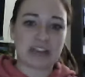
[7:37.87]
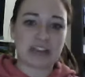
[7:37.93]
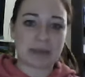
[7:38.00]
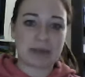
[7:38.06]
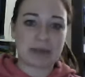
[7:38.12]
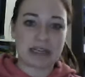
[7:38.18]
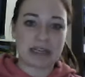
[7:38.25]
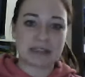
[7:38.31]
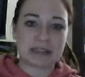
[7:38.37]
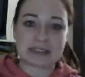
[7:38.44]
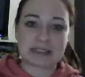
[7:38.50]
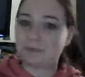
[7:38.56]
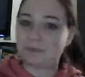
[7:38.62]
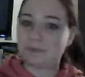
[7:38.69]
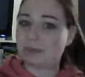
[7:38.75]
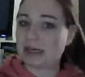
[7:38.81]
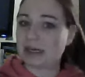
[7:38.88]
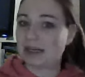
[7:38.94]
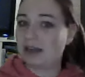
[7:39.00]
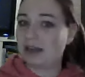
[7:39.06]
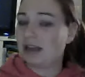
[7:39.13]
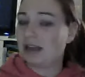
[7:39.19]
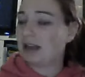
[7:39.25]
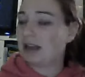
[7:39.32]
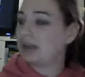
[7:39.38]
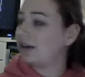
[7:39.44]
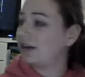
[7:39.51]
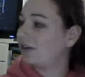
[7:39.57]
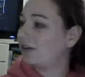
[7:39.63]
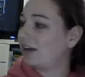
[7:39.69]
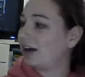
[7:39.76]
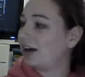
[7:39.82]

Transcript: Japanese, but, you know,